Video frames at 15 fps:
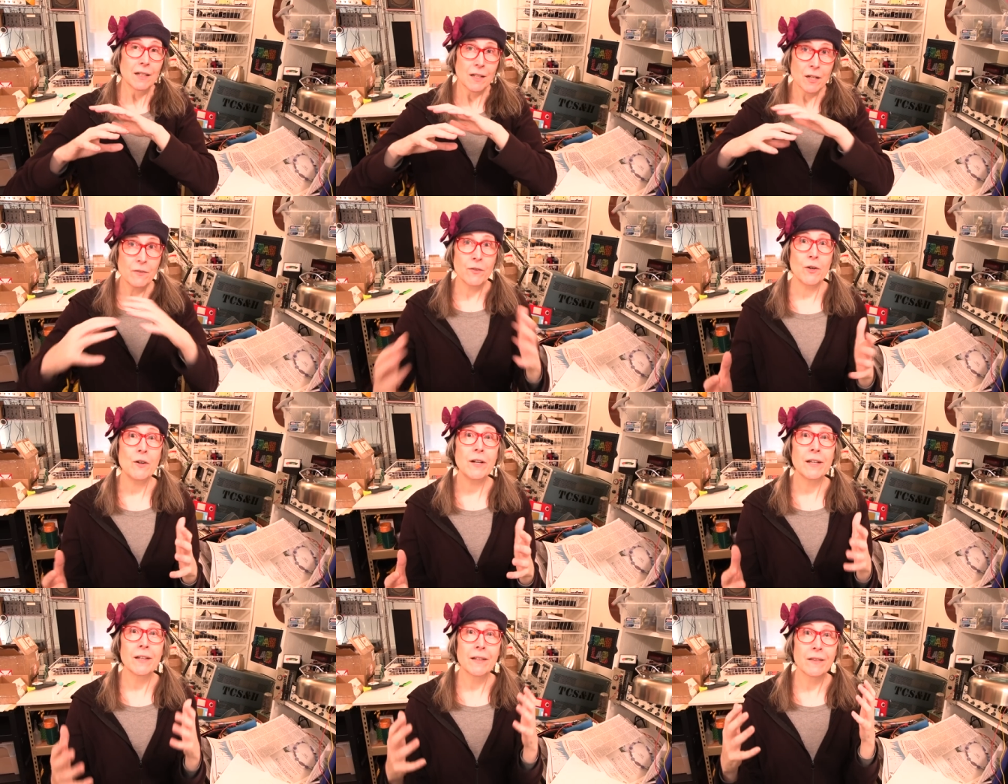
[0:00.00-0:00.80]

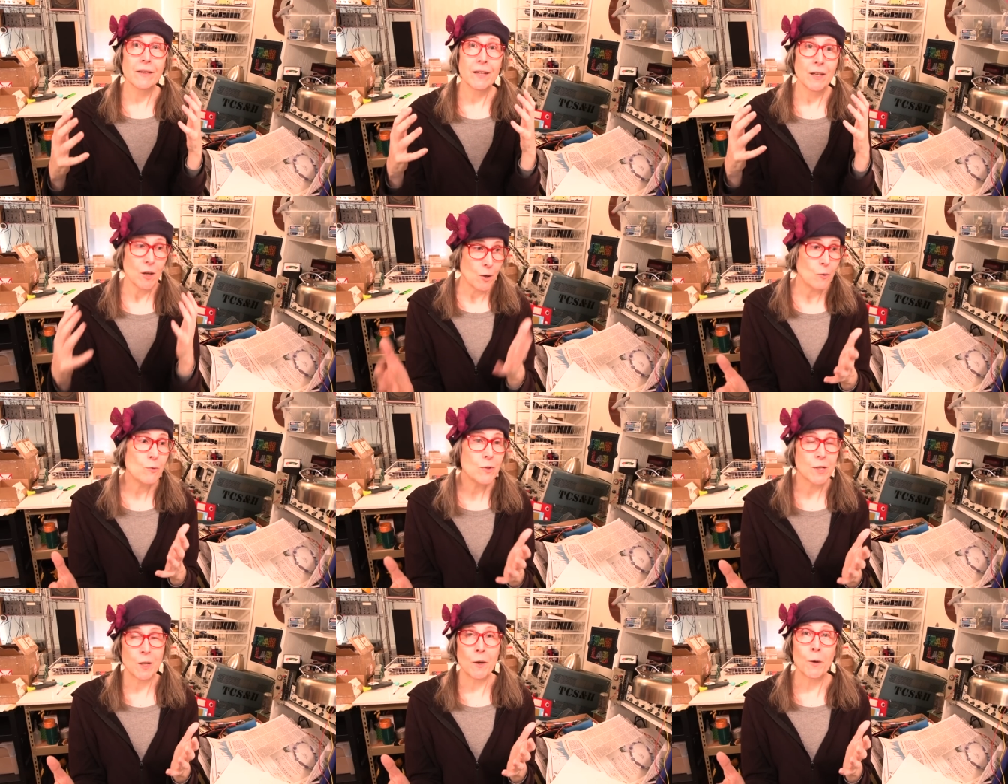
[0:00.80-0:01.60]
converting the
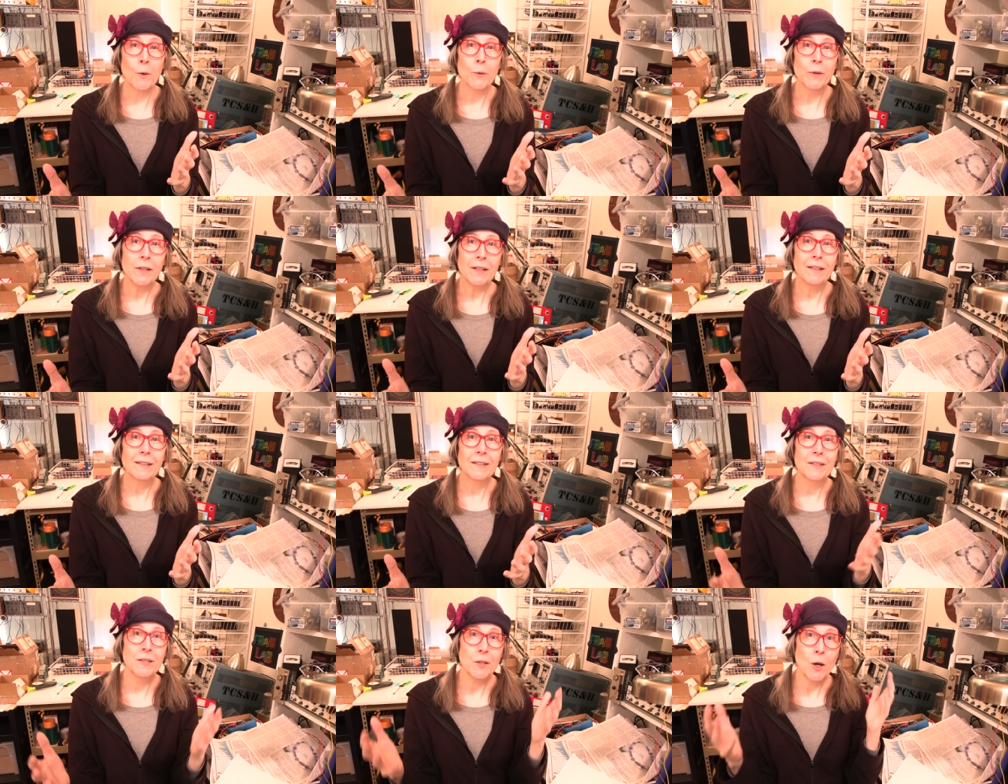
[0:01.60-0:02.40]
ozone
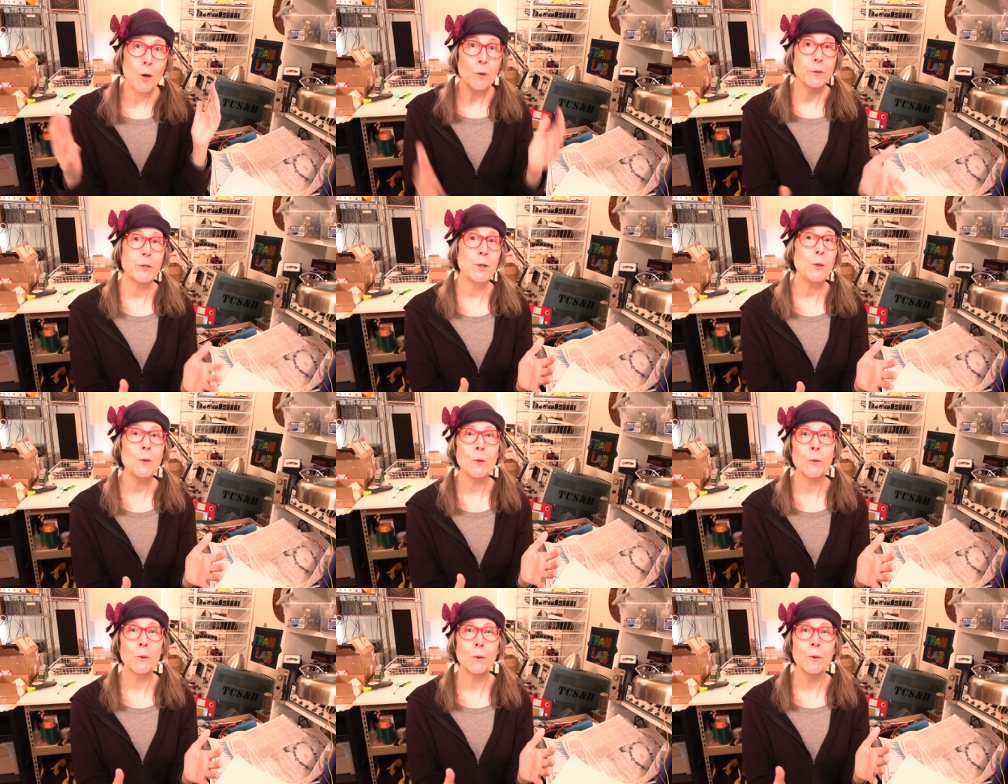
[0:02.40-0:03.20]
to
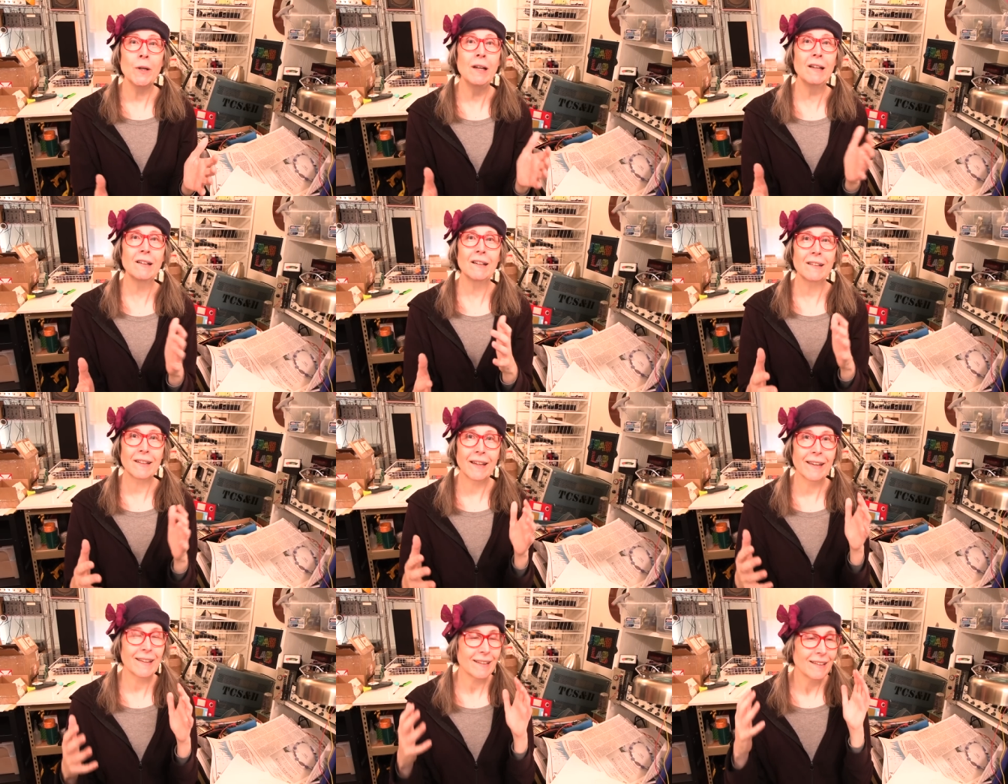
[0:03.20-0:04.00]
O2
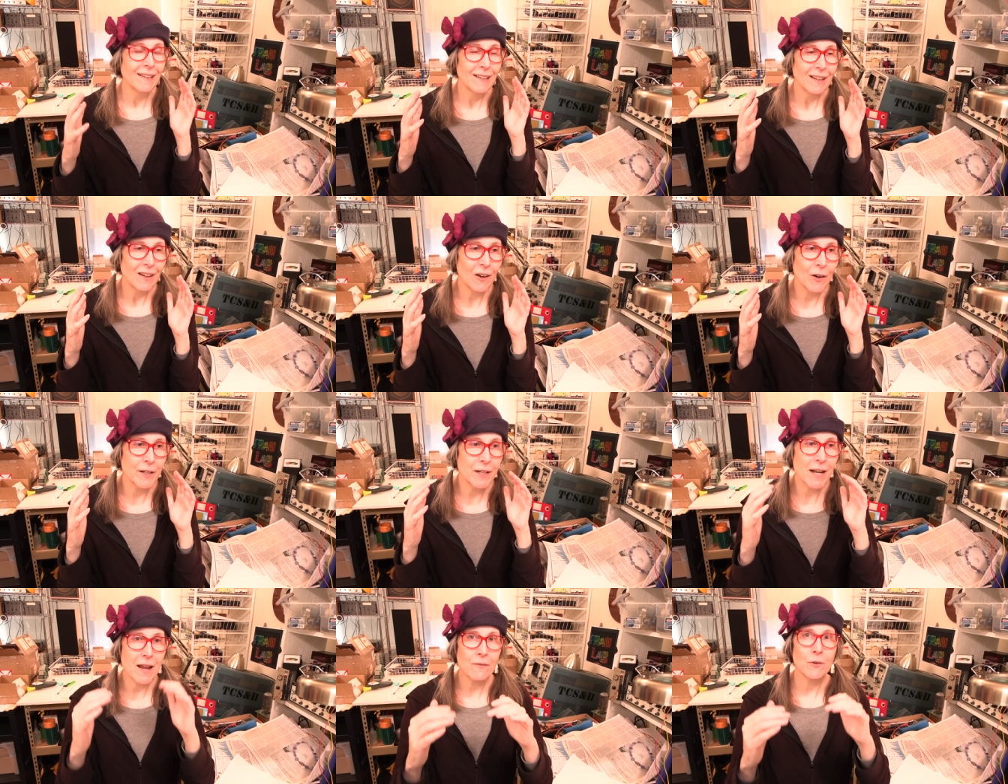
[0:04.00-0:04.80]
like on
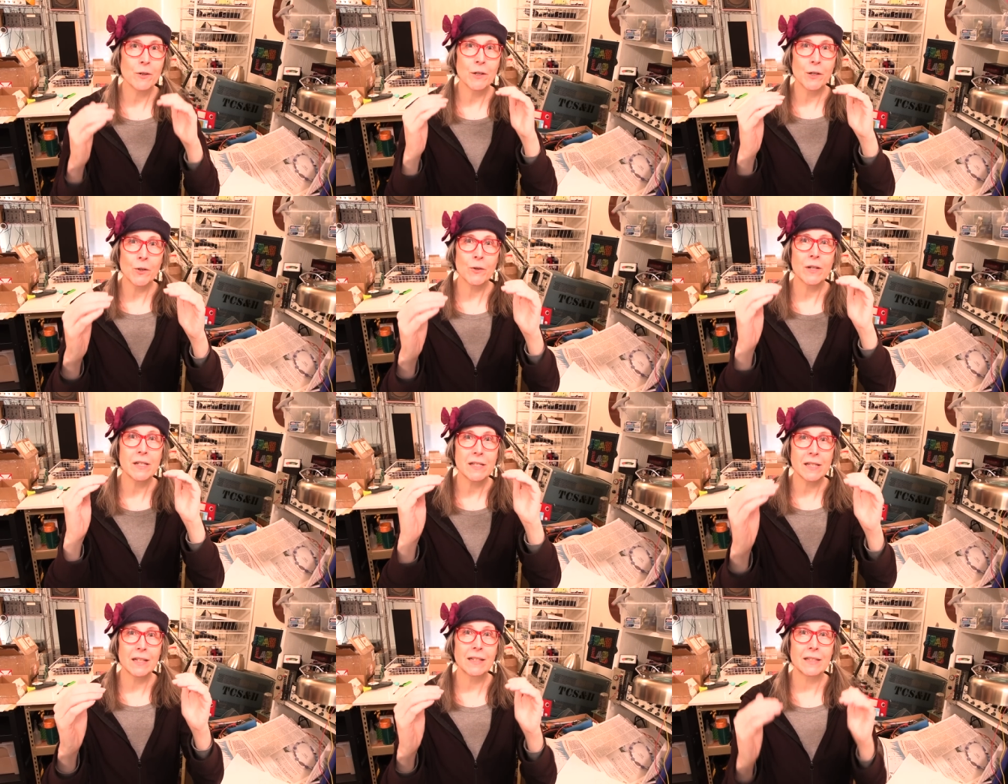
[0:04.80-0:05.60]
an
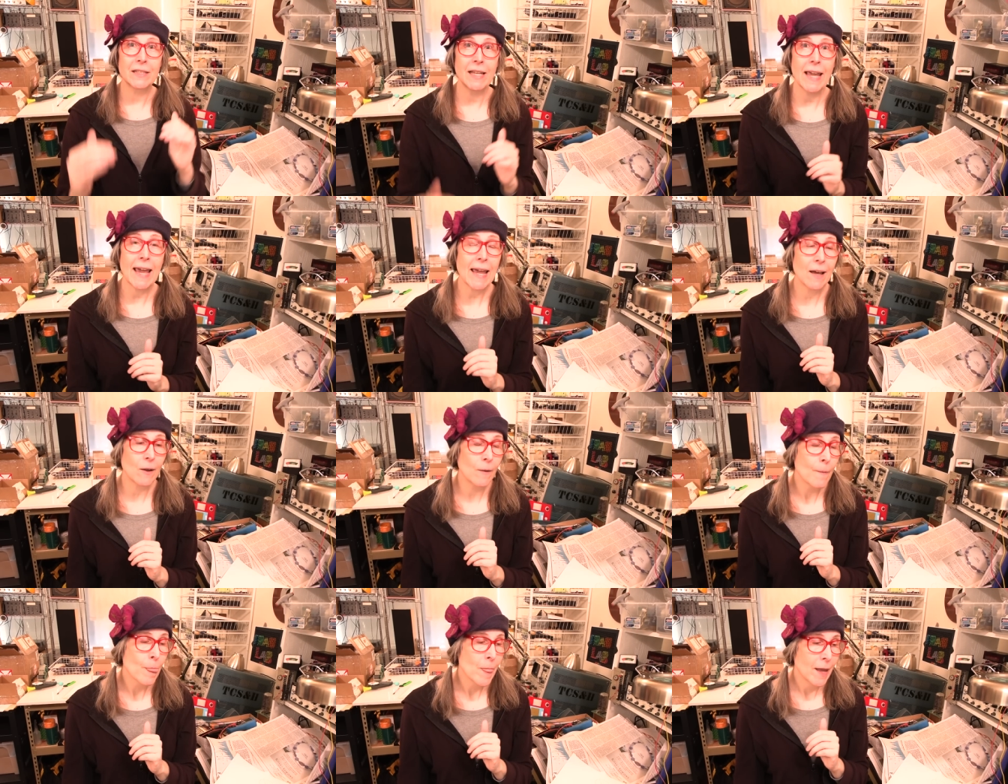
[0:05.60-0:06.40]
ever-increasing scale,